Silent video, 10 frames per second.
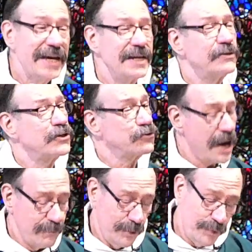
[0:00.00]
into
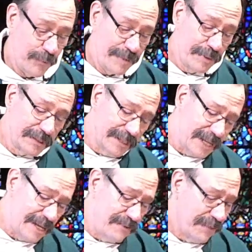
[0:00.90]
trouble when we
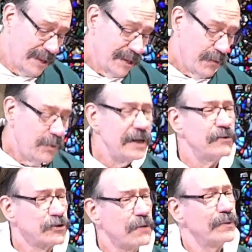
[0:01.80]
believe we
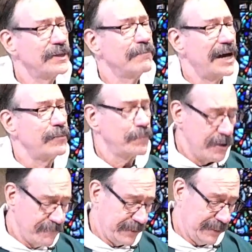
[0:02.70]
interpret the Bible
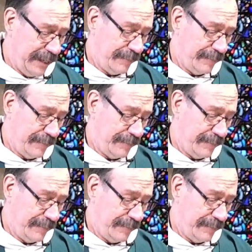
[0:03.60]
perfectly,